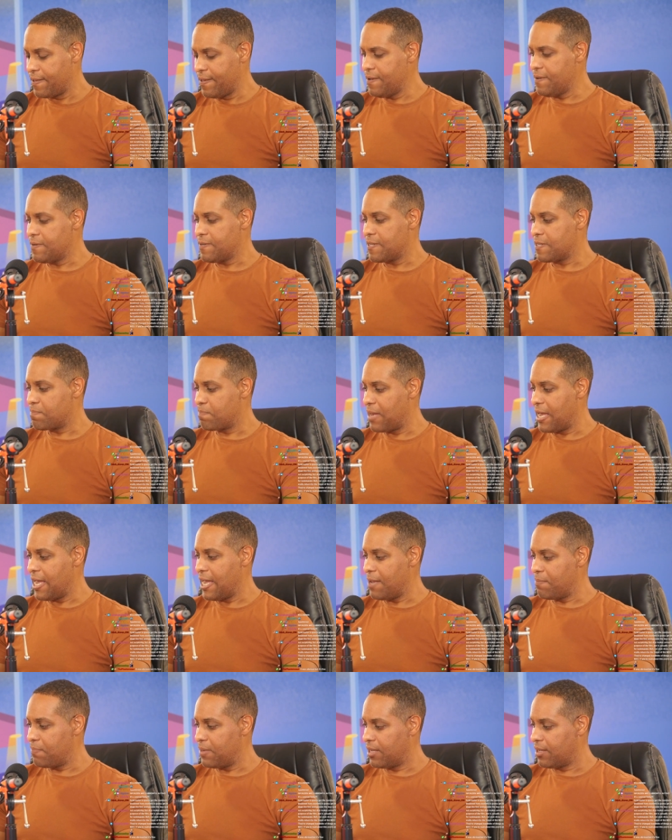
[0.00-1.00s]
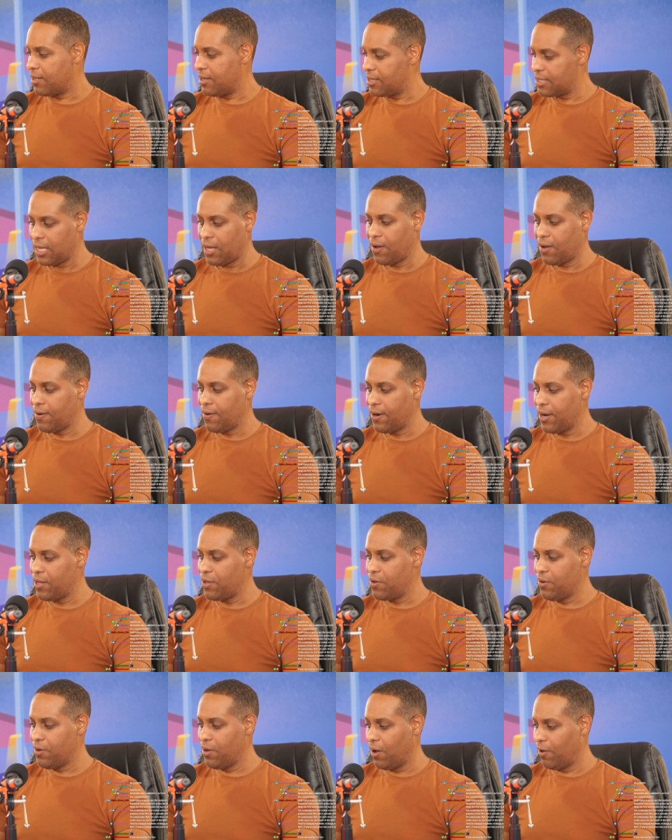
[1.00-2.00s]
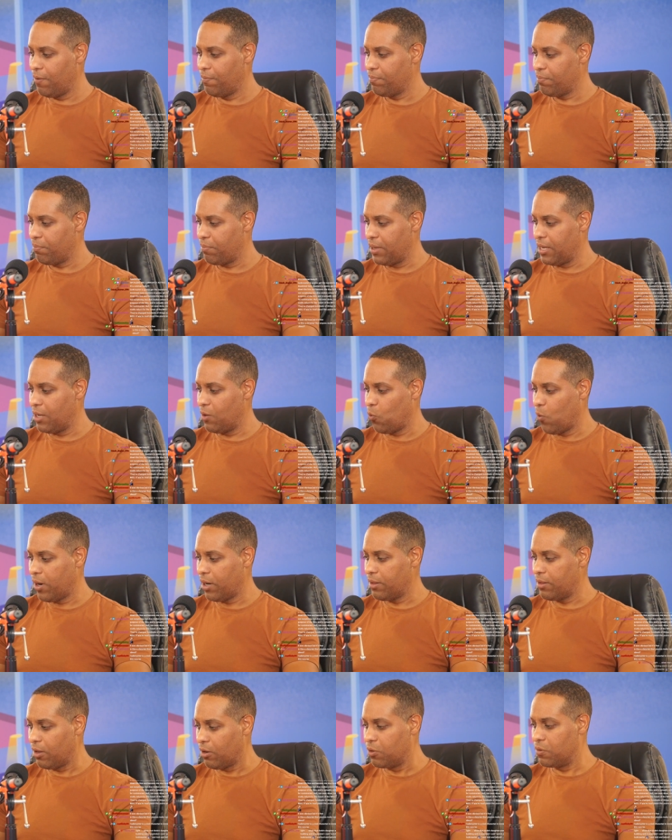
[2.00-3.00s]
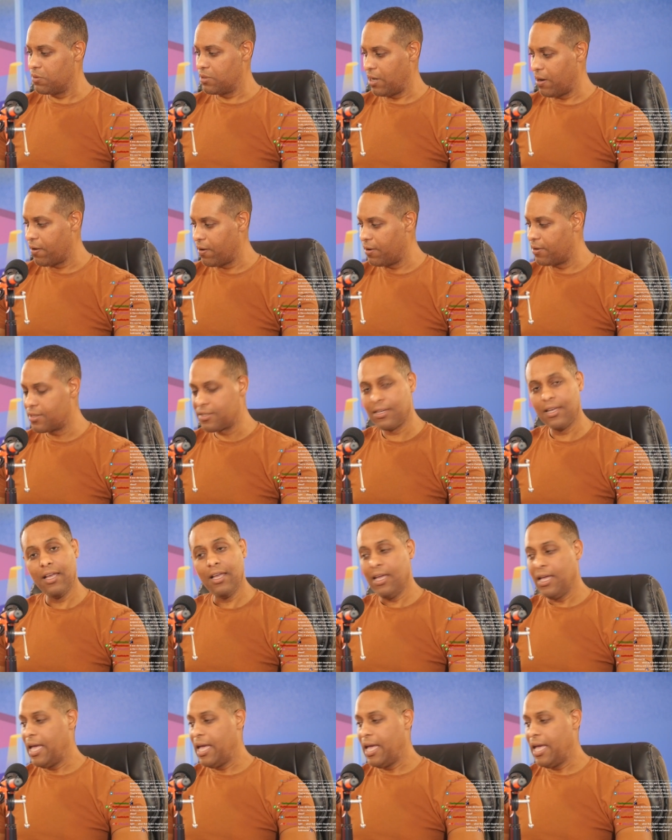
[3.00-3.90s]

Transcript: you just mad because oh here you go being one of those nerds.